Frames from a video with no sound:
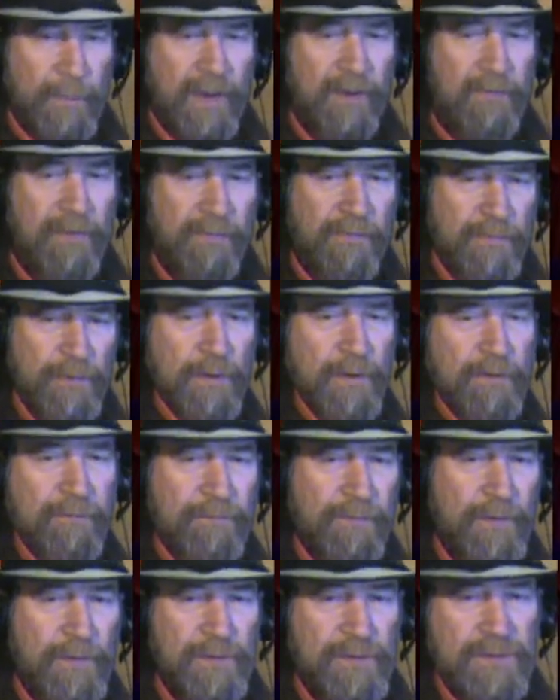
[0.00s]
be the
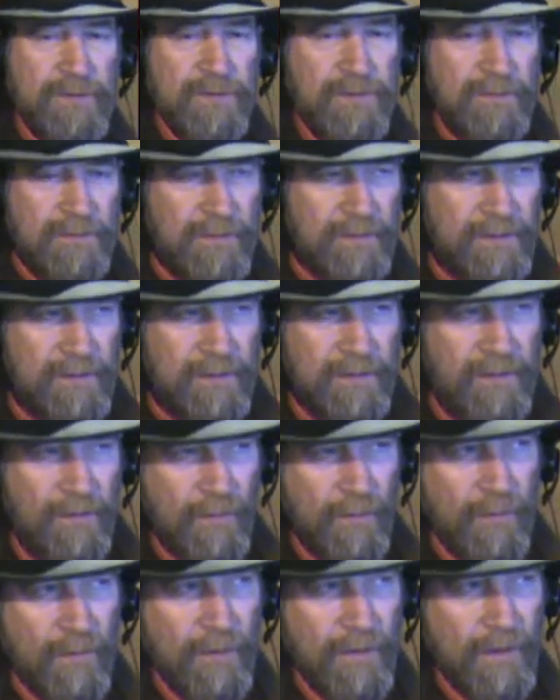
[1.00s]
31st
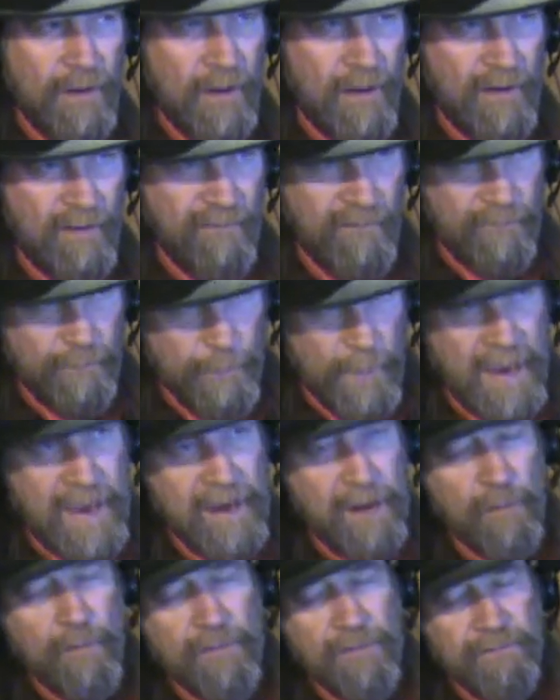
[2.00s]
of
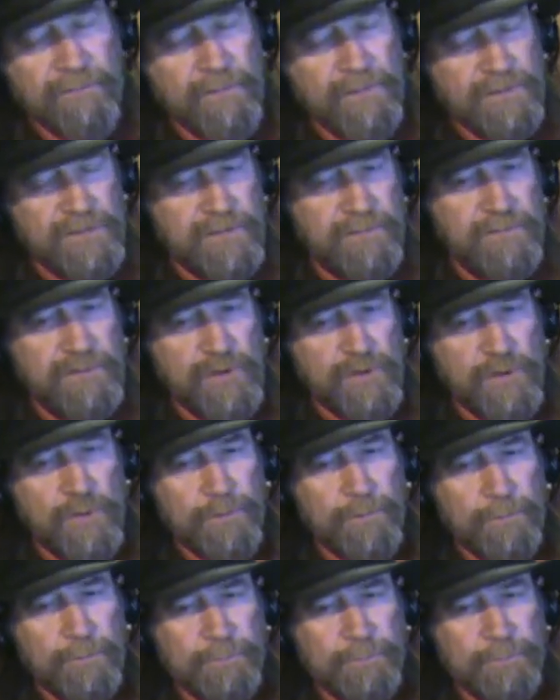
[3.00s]
May or the 1st of June.